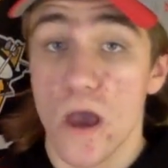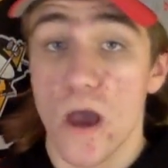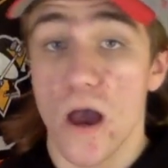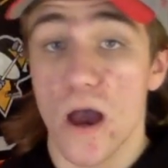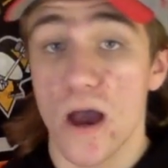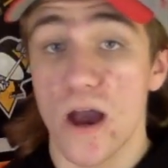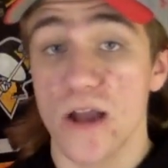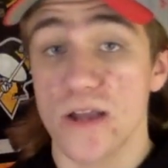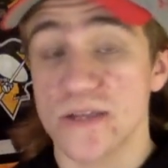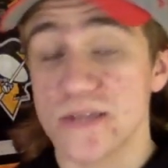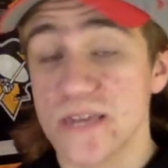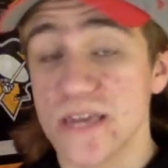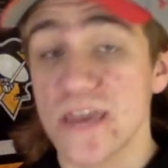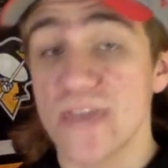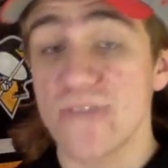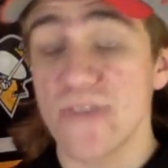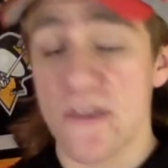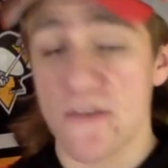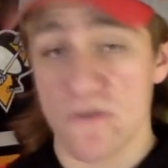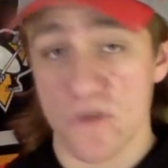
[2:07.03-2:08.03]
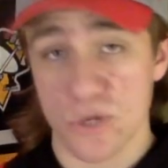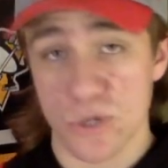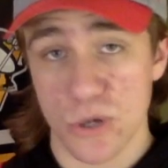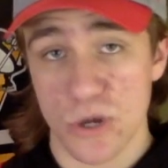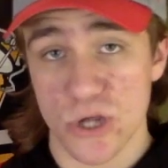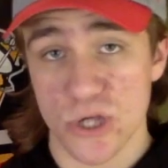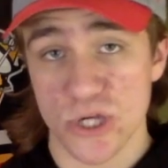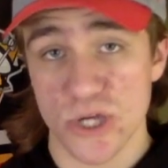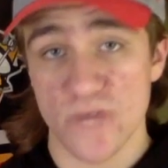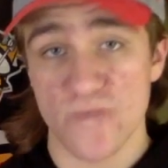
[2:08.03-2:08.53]
TV
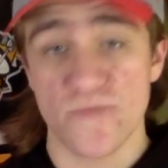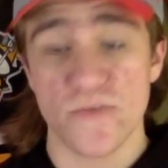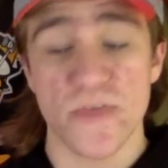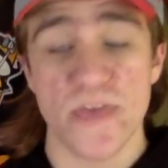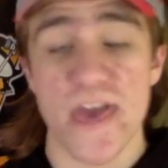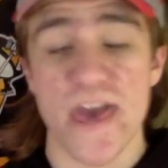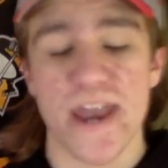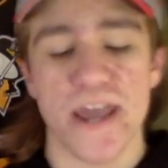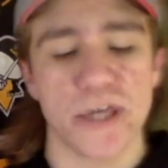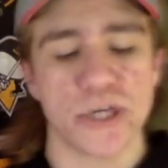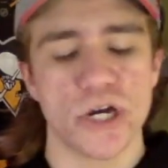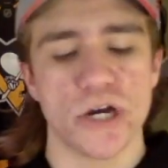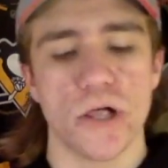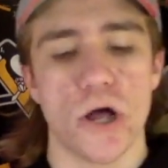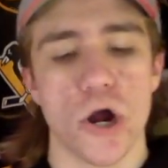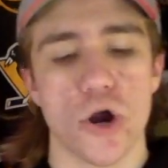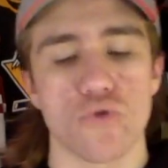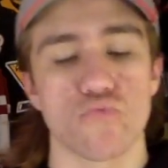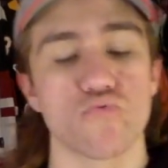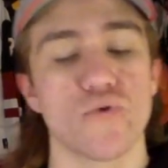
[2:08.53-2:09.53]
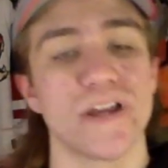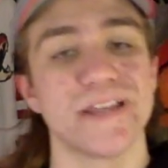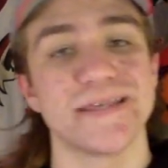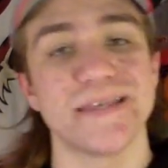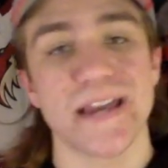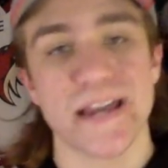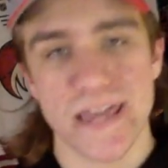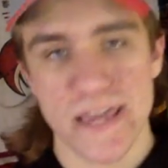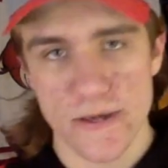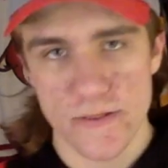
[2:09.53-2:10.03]
restrictions for the NHL are
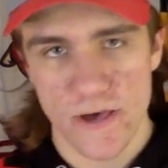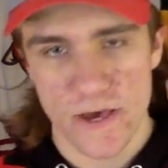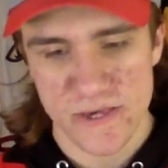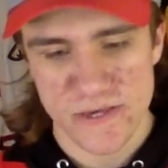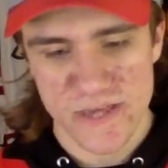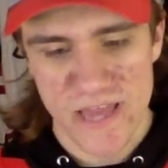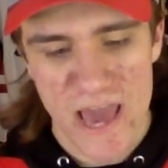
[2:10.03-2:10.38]
ridiculous.